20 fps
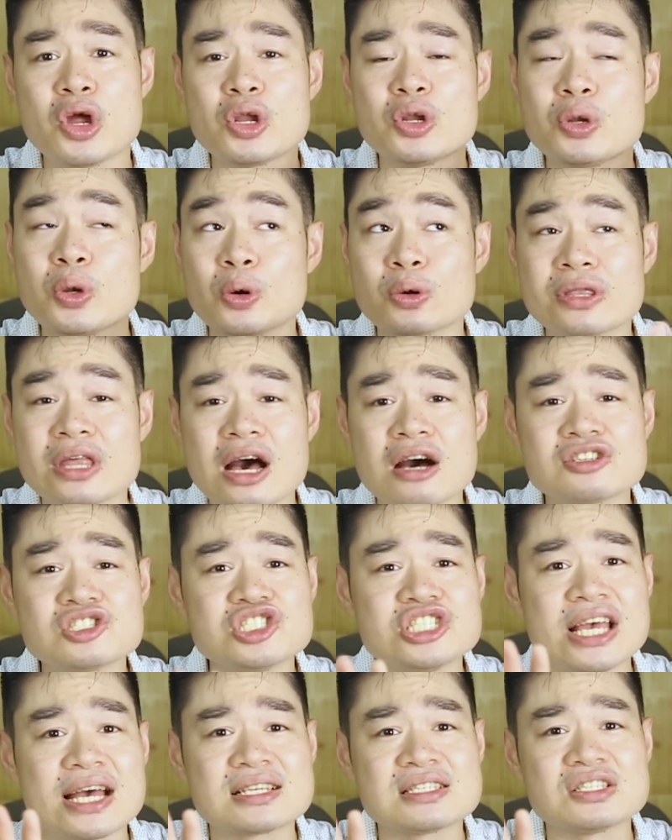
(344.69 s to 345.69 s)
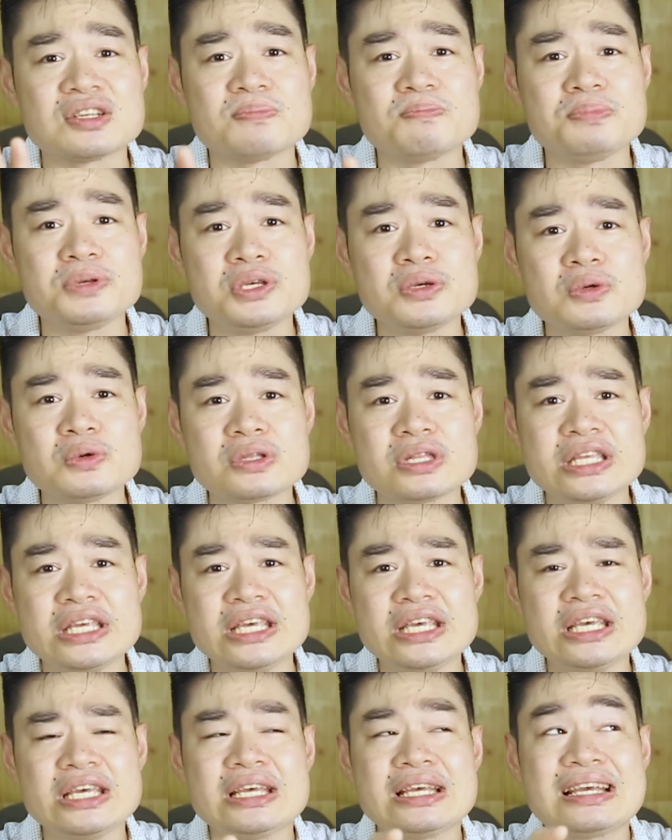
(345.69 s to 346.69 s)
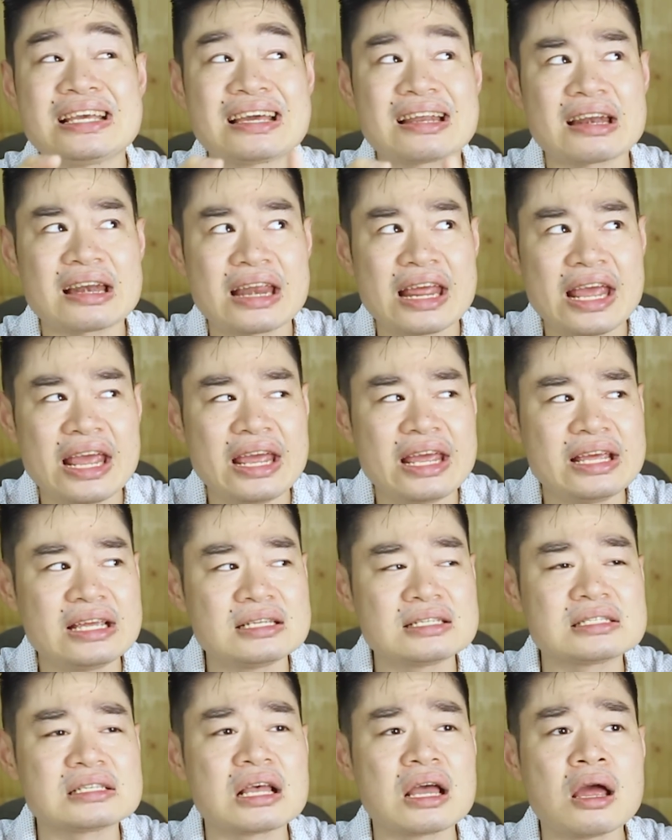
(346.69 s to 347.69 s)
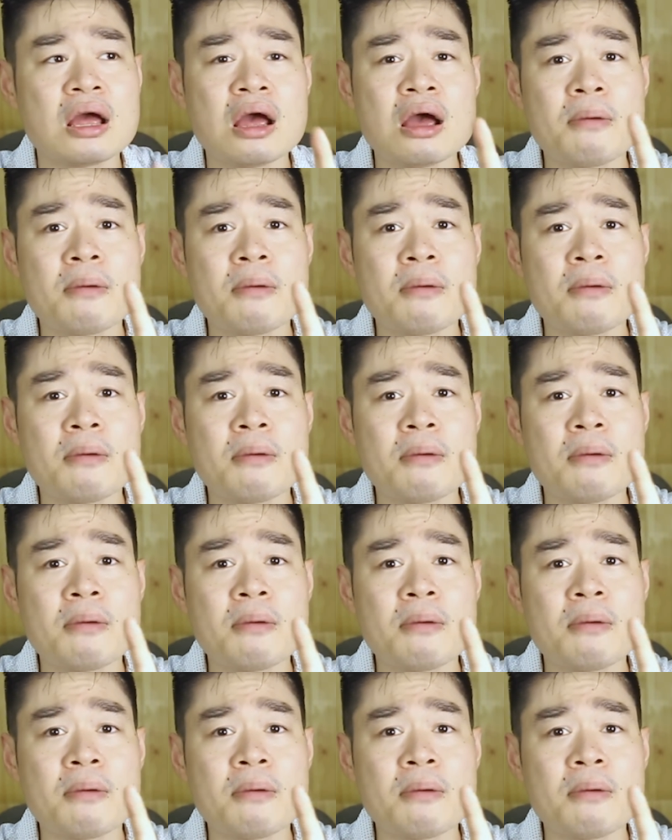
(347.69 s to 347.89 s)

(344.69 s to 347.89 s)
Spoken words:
No doubt she has the beauty, grace,